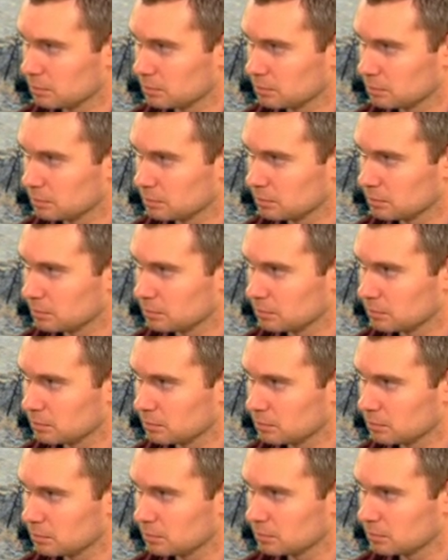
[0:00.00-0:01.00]

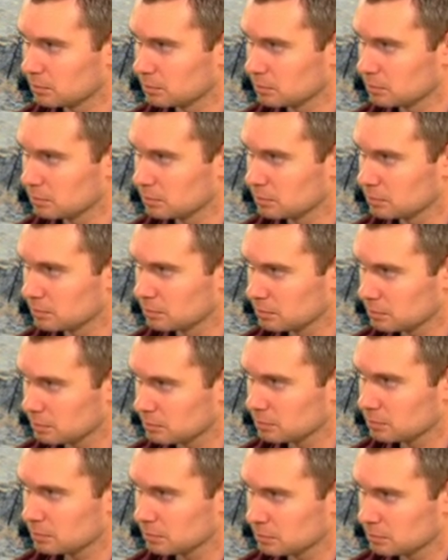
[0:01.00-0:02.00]

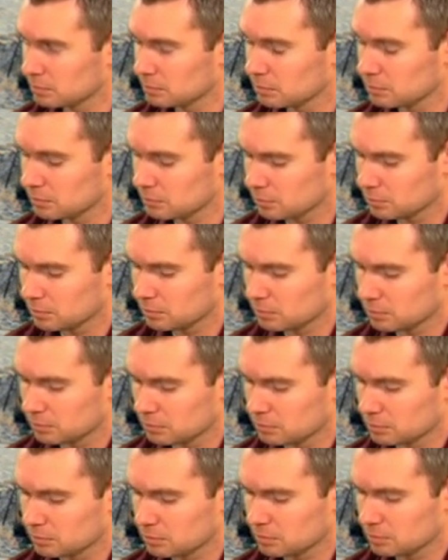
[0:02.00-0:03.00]

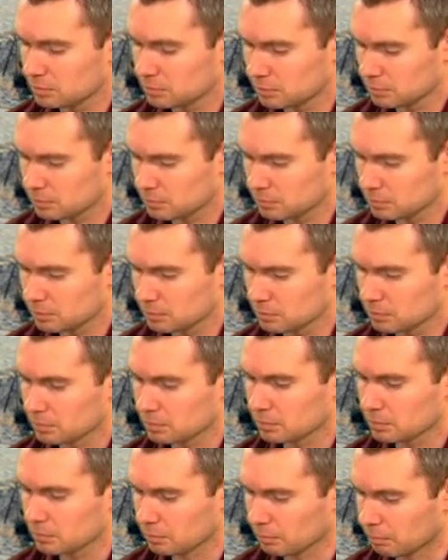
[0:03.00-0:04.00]

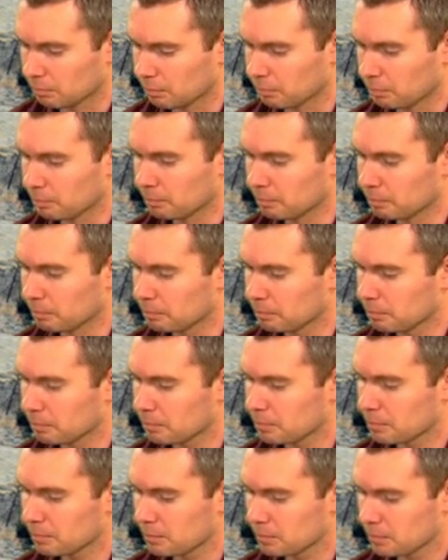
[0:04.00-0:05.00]

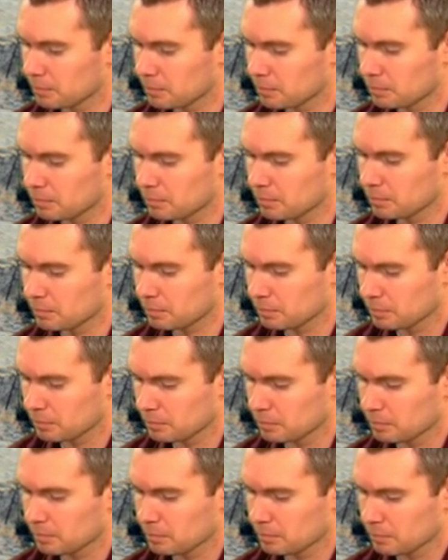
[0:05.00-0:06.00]

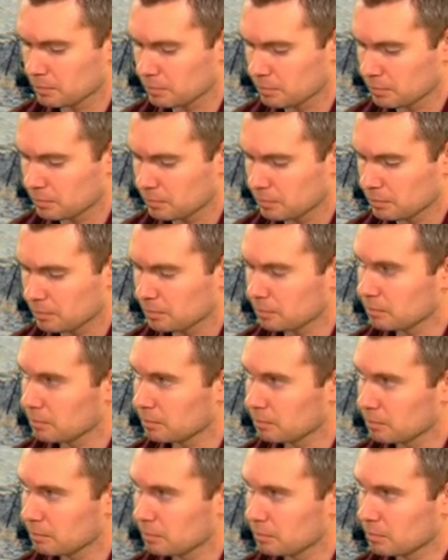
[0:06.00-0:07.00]

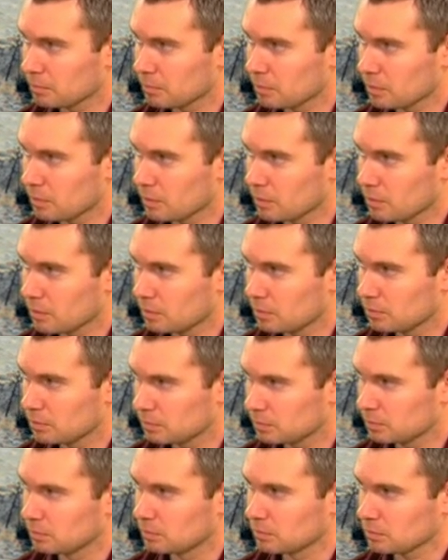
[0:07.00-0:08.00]
The person shown says nothing.